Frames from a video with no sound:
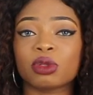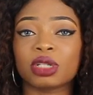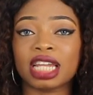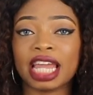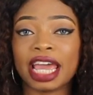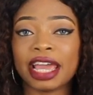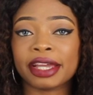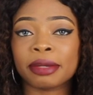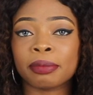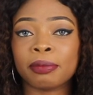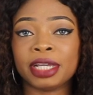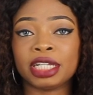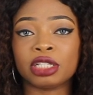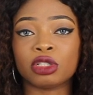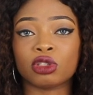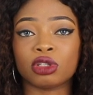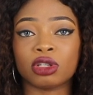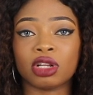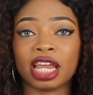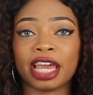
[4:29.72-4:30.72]
would like me
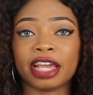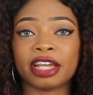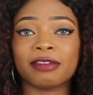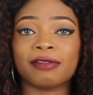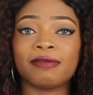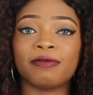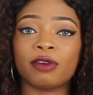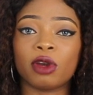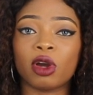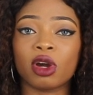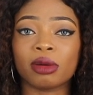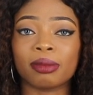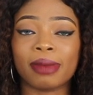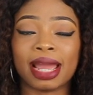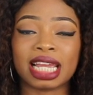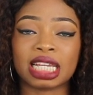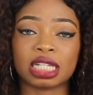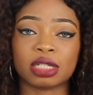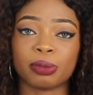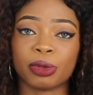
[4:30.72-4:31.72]
to like vlog my
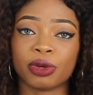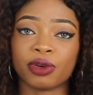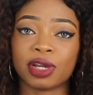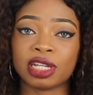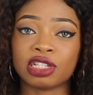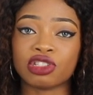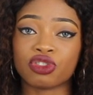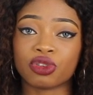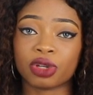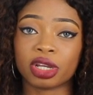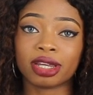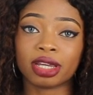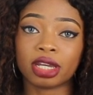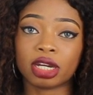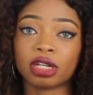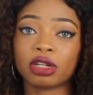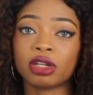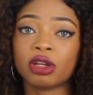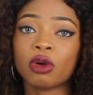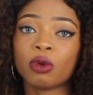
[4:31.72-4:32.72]
experience
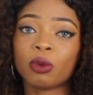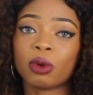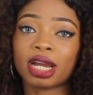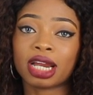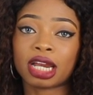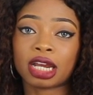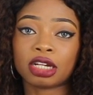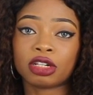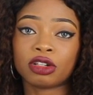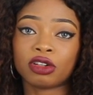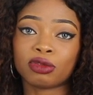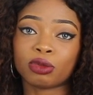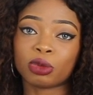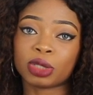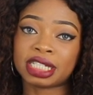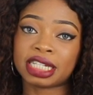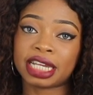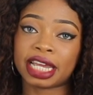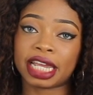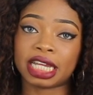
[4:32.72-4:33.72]
drinking 1 gallon of
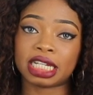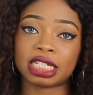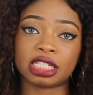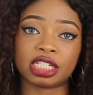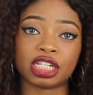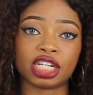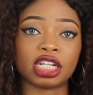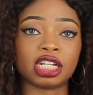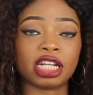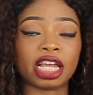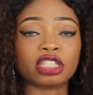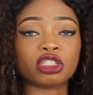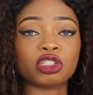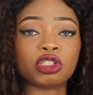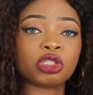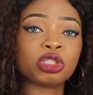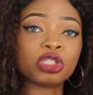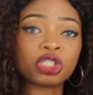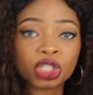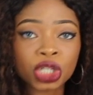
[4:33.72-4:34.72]
water a day, like
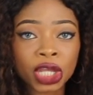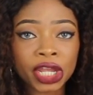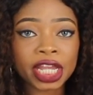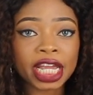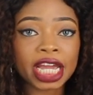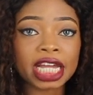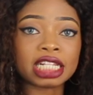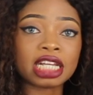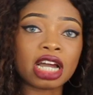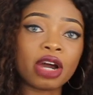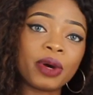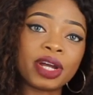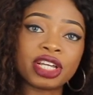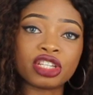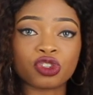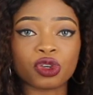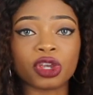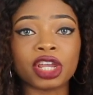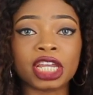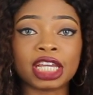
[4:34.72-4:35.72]
just to show you guys how I
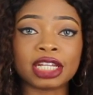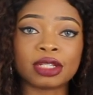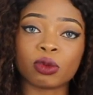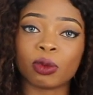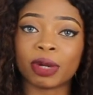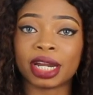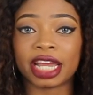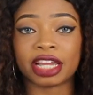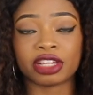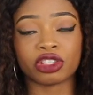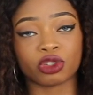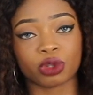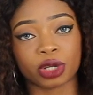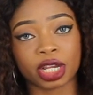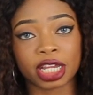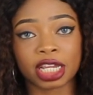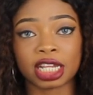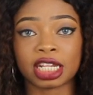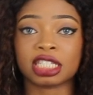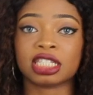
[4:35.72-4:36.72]
drink it, when I
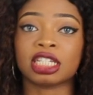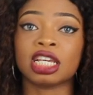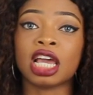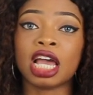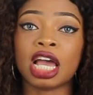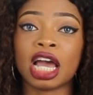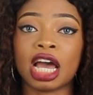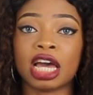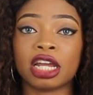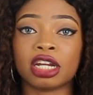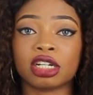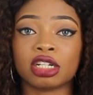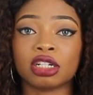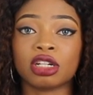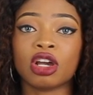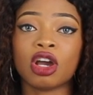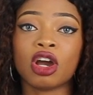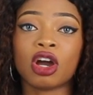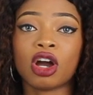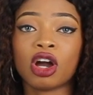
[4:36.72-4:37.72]
drink it, and
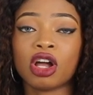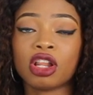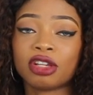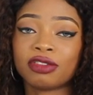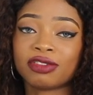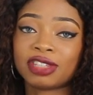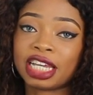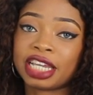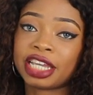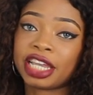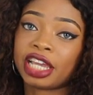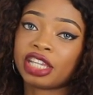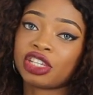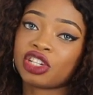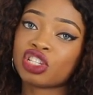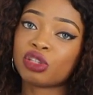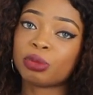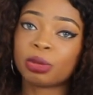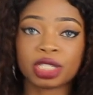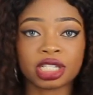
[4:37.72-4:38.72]
all of that, yeah,
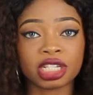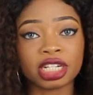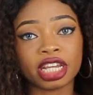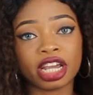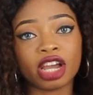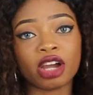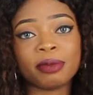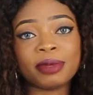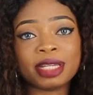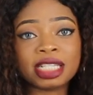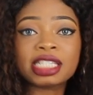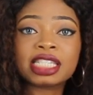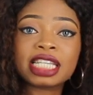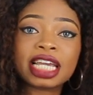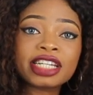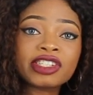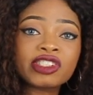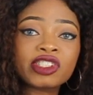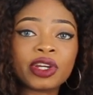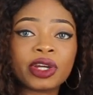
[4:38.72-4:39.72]
just put in the comment
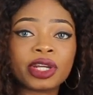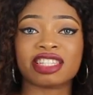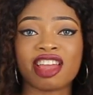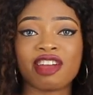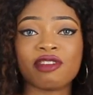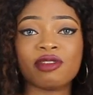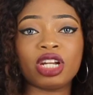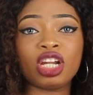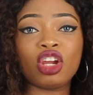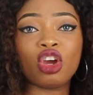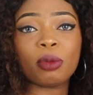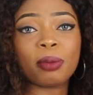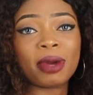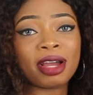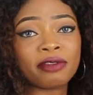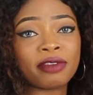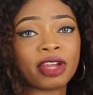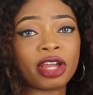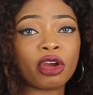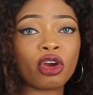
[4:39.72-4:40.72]
section. I really hope
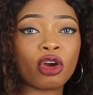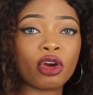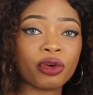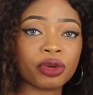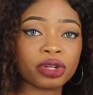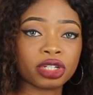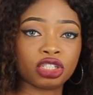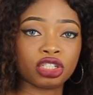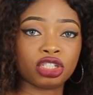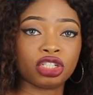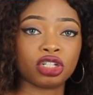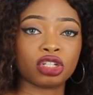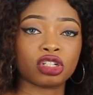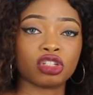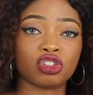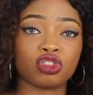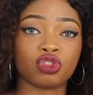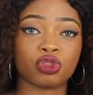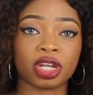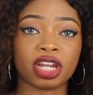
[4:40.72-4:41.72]
I've encouraged you
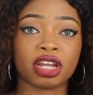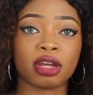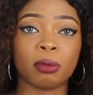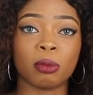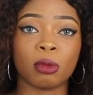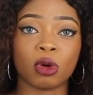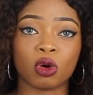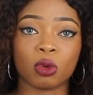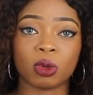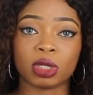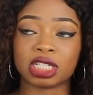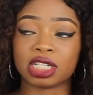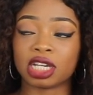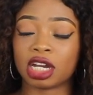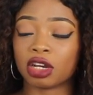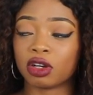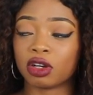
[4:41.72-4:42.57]
to drink more water,